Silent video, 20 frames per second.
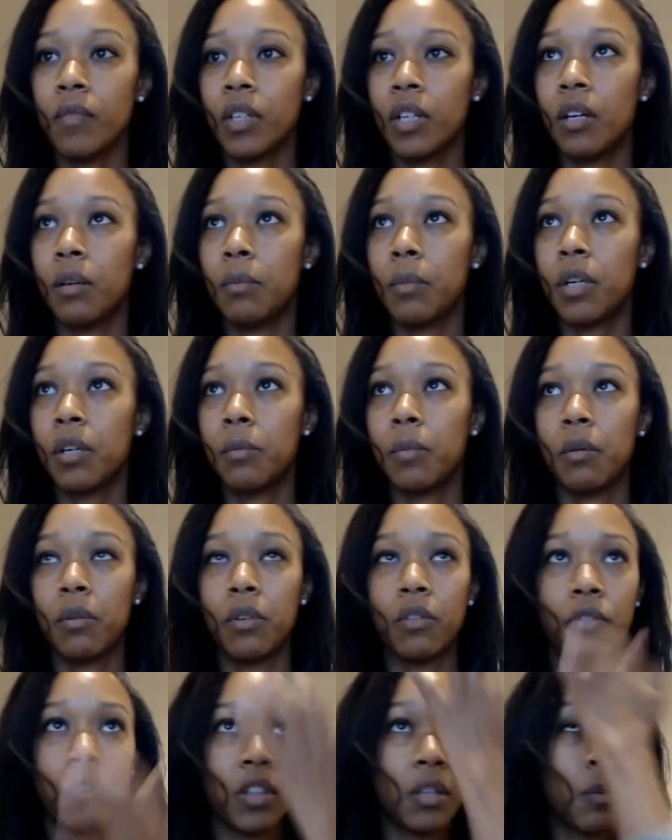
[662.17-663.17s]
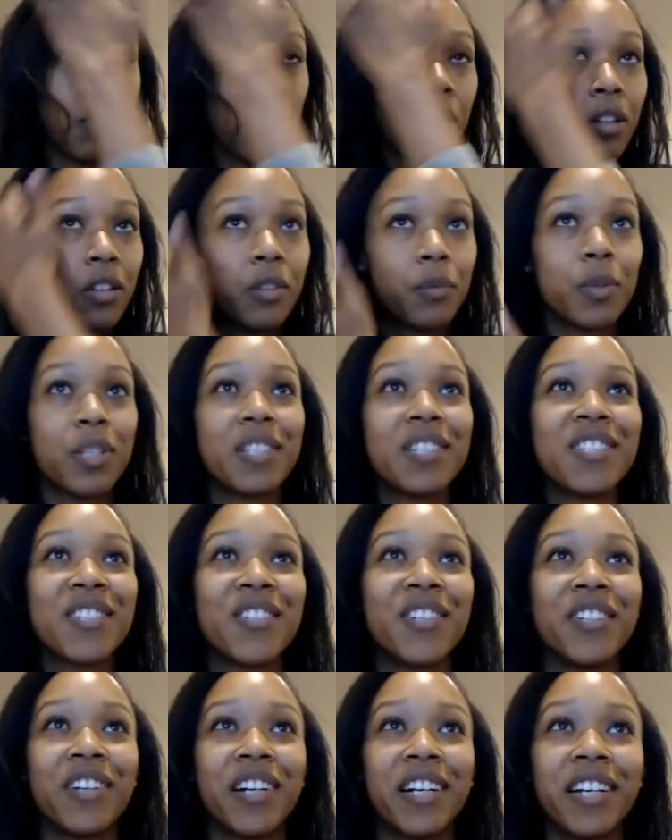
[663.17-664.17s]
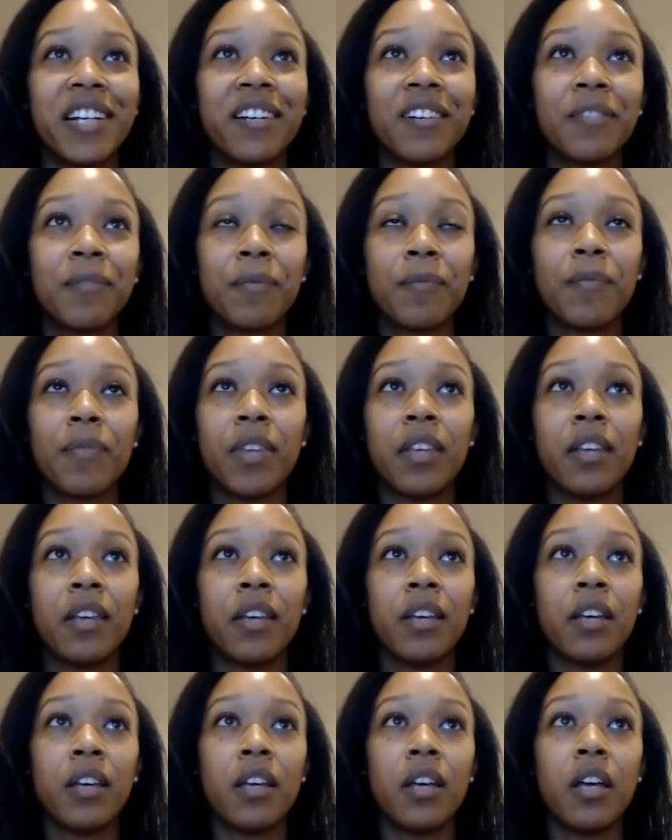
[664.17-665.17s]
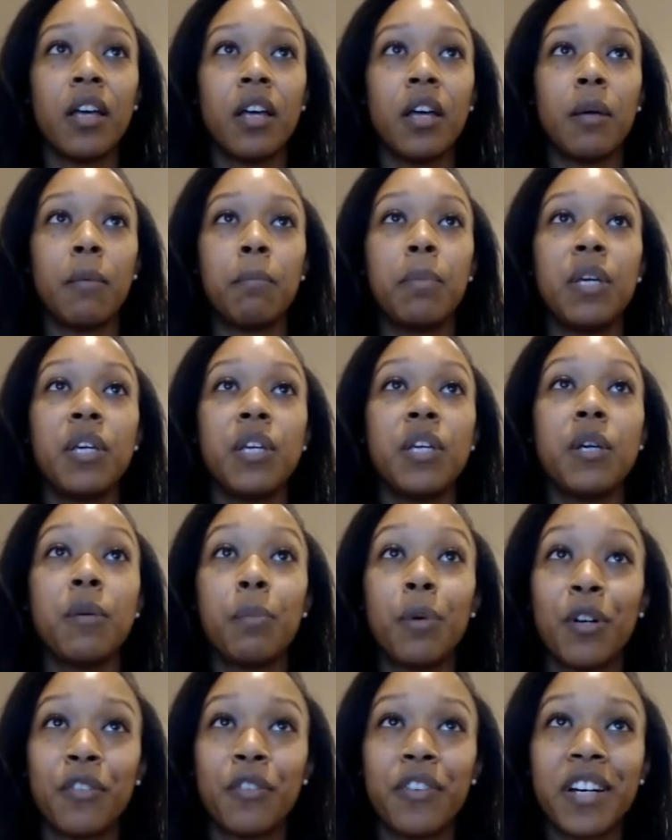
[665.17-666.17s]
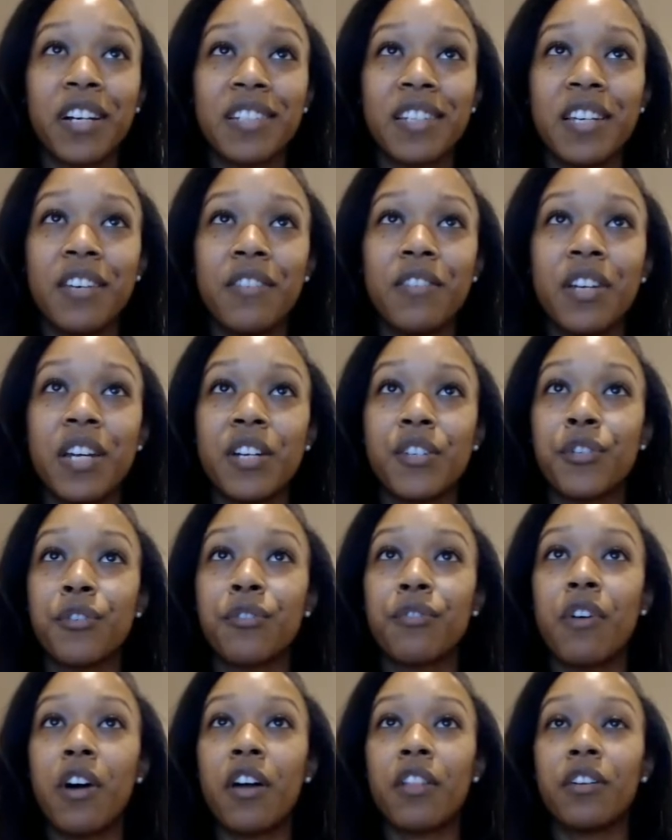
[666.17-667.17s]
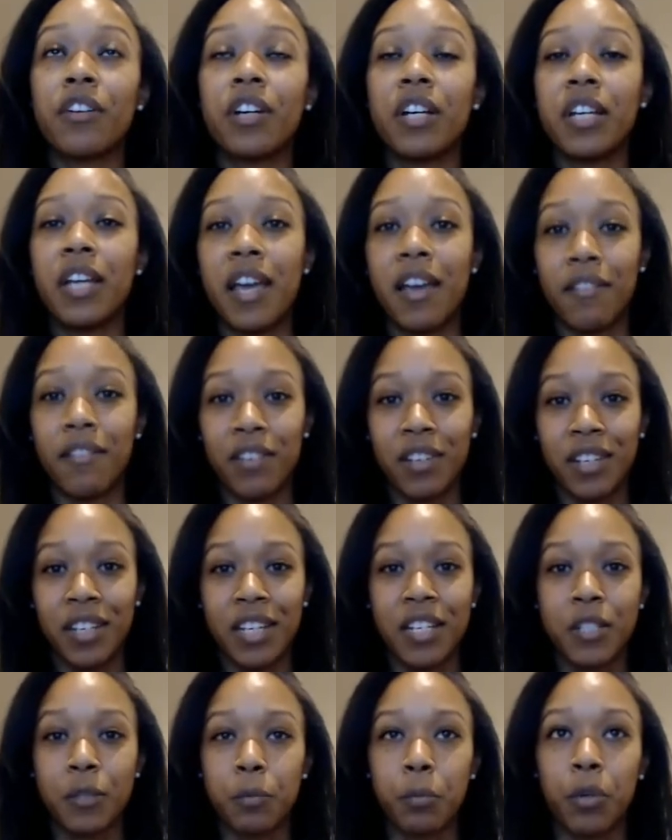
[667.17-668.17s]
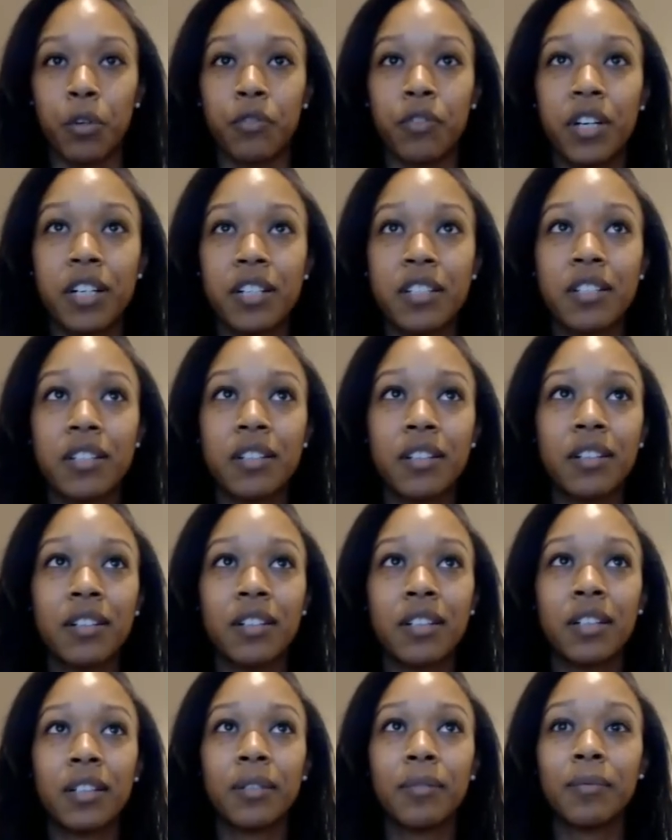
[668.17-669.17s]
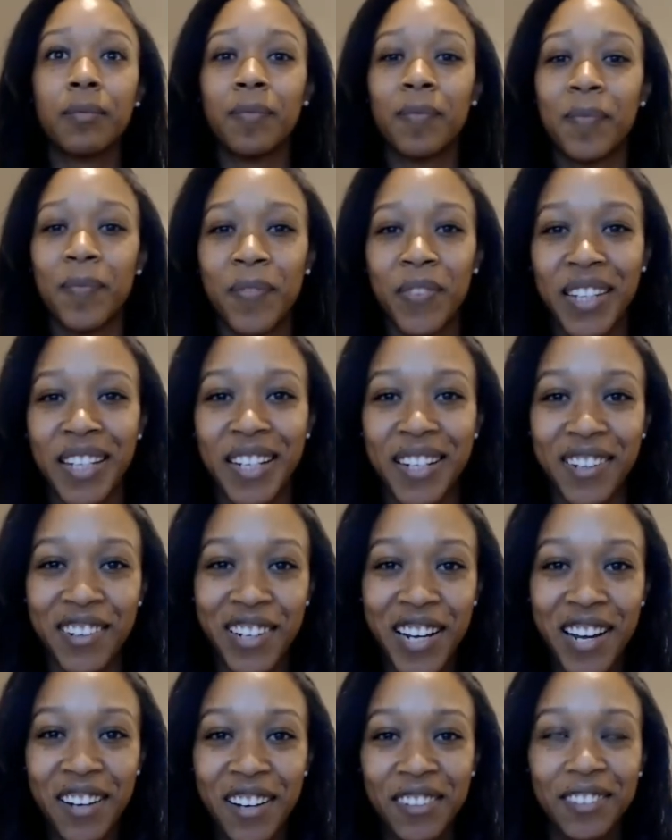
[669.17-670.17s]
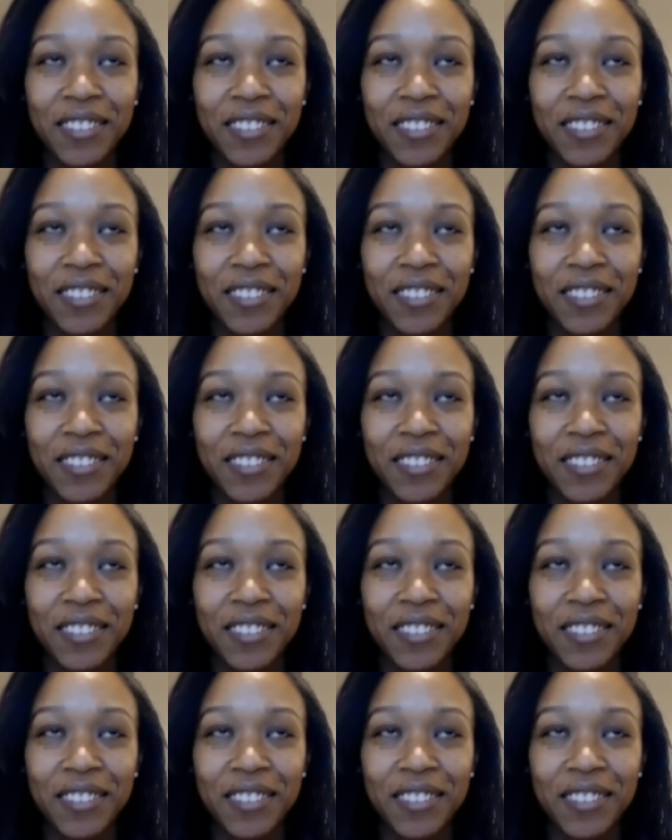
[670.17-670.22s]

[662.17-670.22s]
I'm not going to be able to fit them all on one screen right now. Be ye perfect, even as your Father in heaven is perfect. Here we go.